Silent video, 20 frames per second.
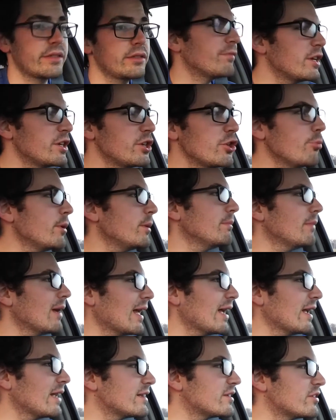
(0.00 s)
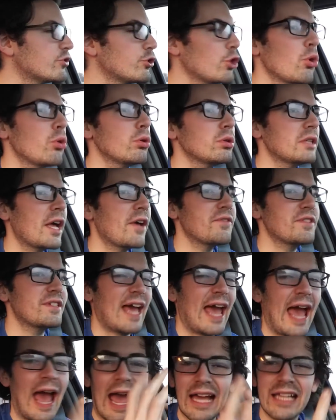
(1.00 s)
The human mind so loves
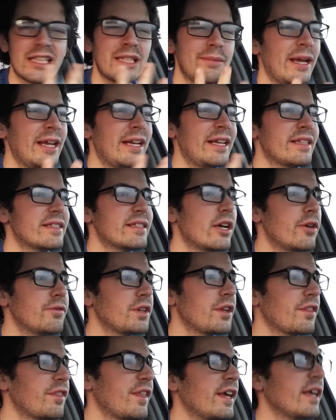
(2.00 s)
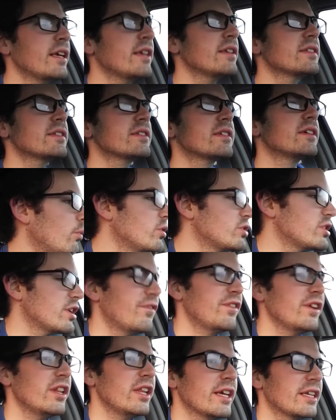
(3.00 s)
to acclimate itself to things, which I
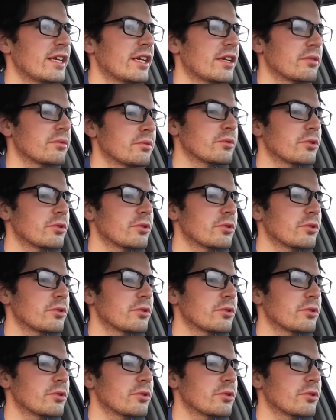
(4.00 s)
feel like in a